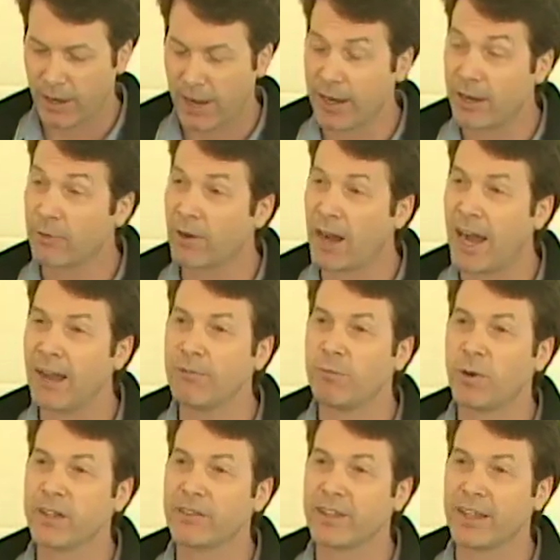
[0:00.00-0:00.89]
and
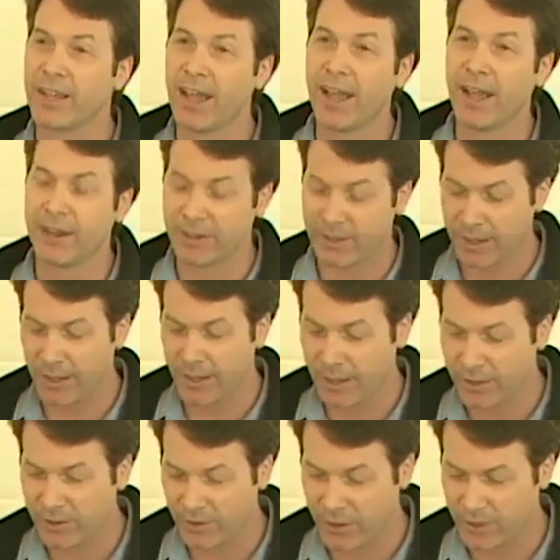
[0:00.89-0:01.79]
arrive once again to
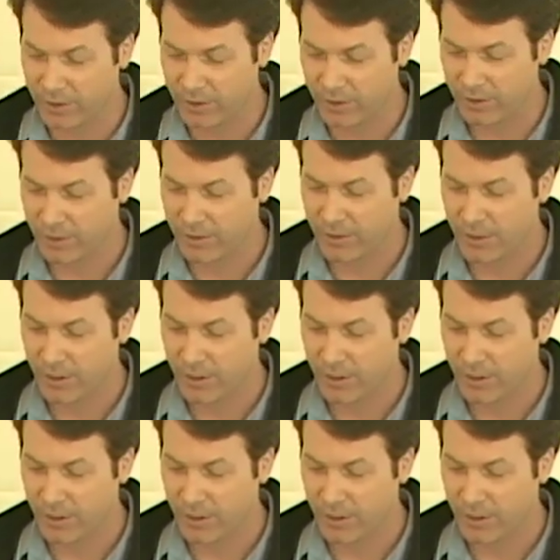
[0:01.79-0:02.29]
ignorance,